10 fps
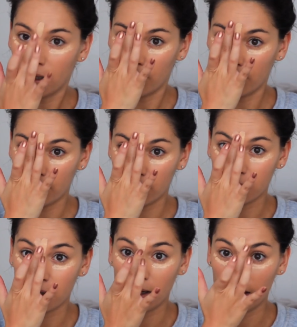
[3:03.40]
I
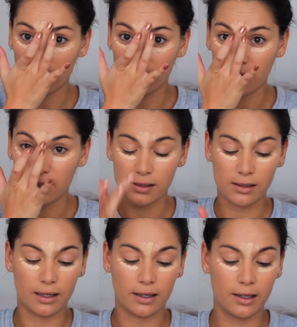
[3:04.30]
just love this.
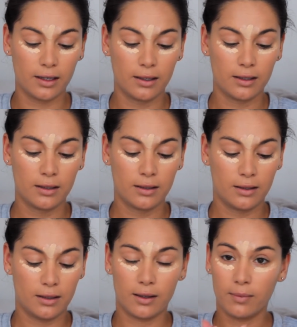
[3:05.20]
Like,
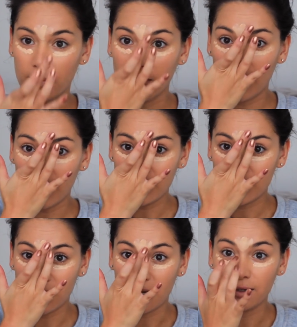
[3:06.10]
I'm getting
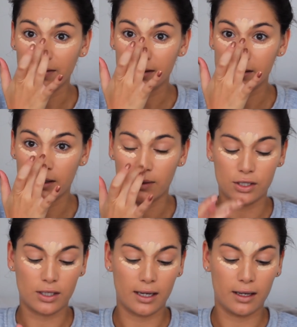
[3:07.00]
to the end of this now,
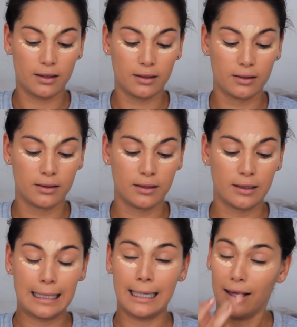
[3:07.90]
actually.
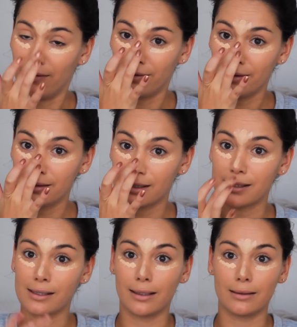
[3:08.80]
I've used
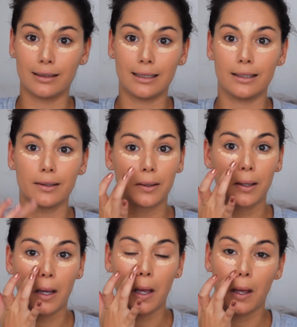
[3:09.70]
this a lot.
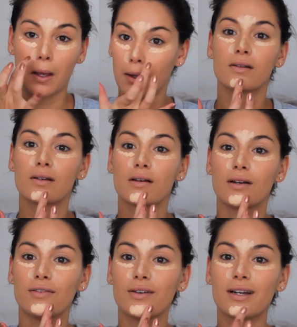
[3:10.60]
I
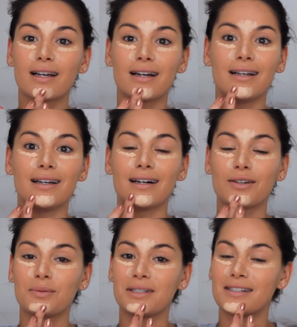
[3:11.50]
feel like I
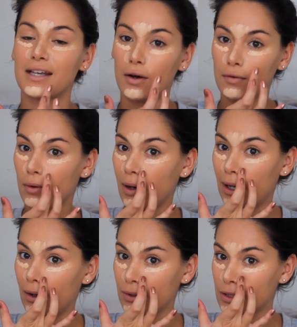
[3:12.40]
allowed myself
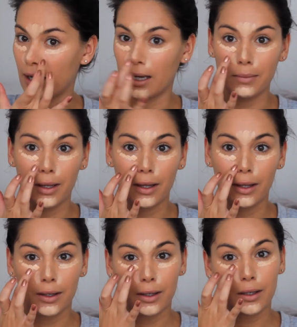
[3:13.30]
quite a lot of time
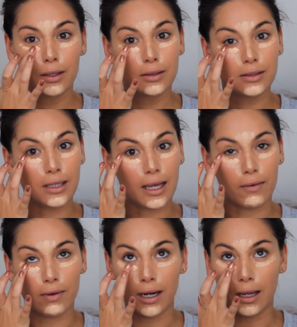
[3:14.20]
to
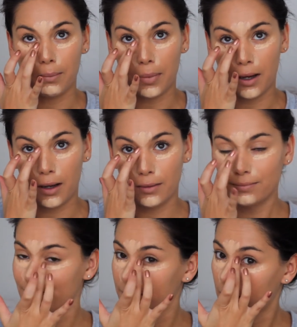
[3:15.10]
get ready, but